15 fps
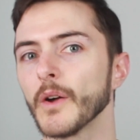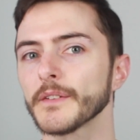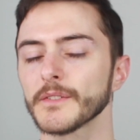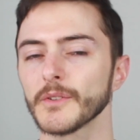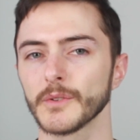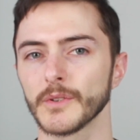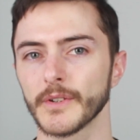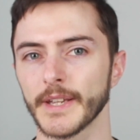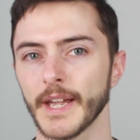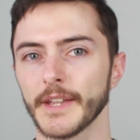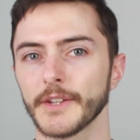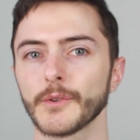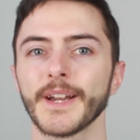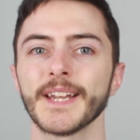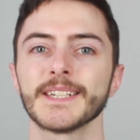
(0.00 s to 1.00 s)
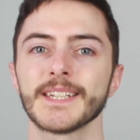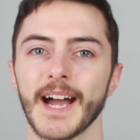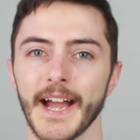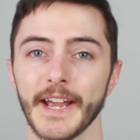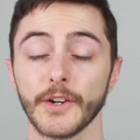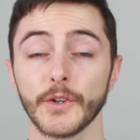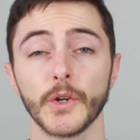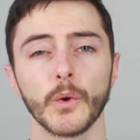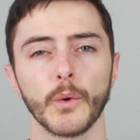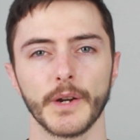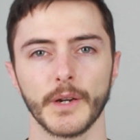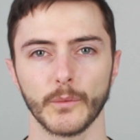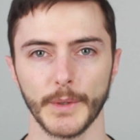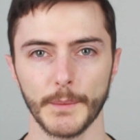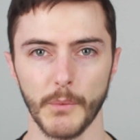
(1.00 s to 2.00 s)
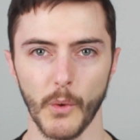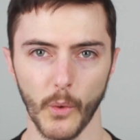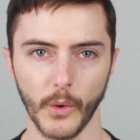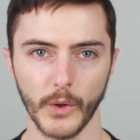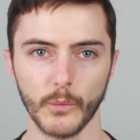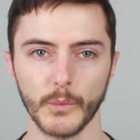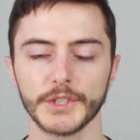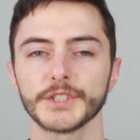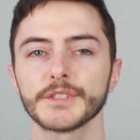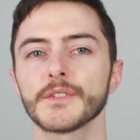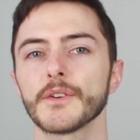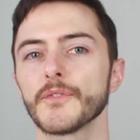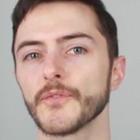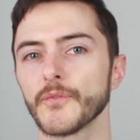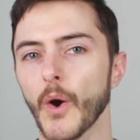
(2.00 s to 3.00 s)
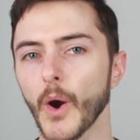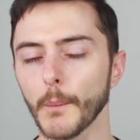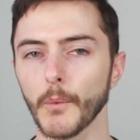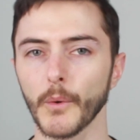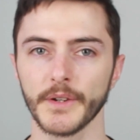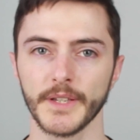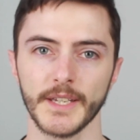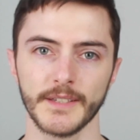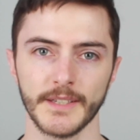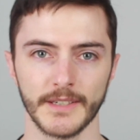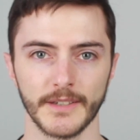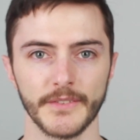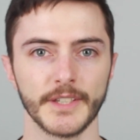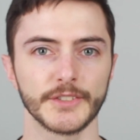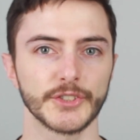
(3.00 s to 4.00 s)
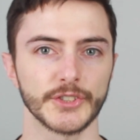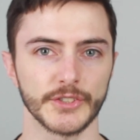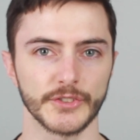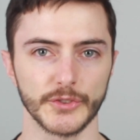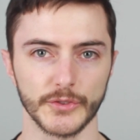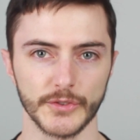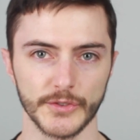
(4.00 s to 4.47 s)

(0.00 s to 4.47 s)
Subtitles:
also look at your entire credit report, which is far more detailed than just your